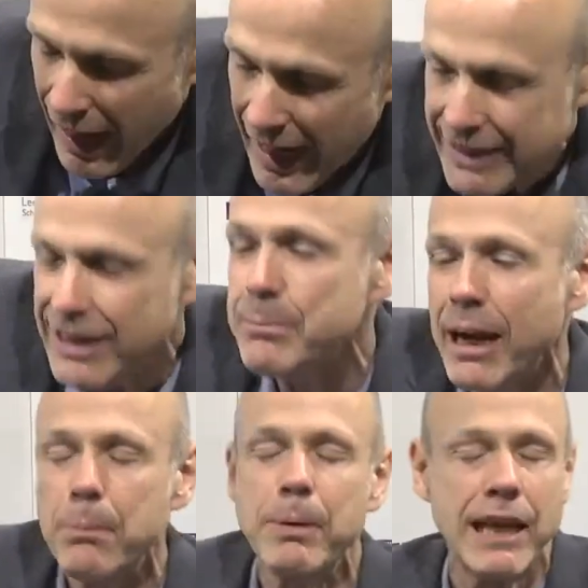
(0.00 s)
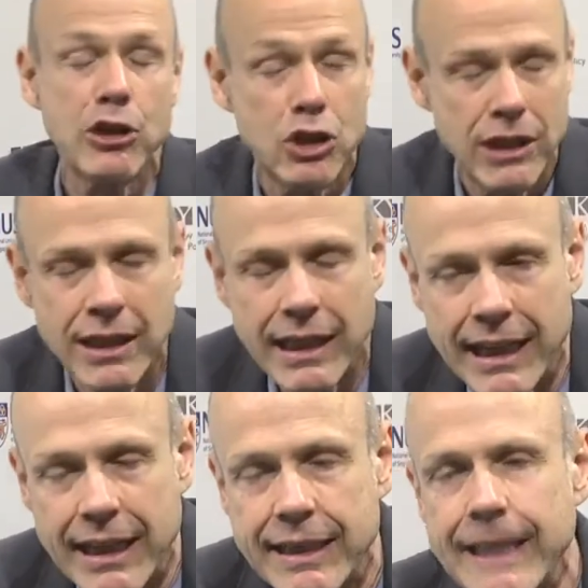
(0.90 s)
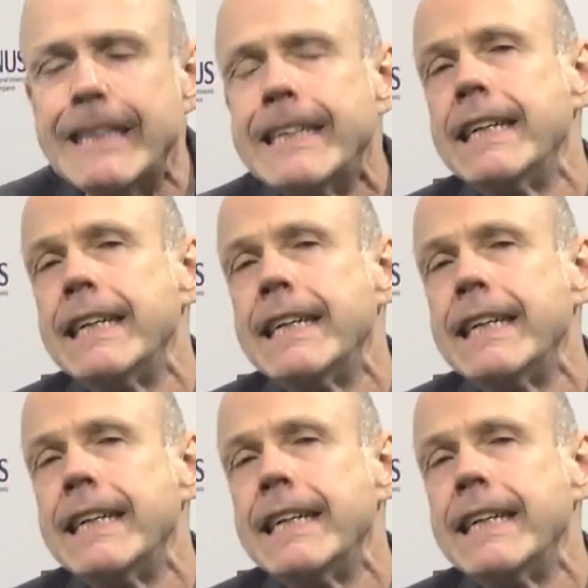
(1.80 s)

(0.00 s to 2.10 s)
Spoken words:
I did my PhD in Canada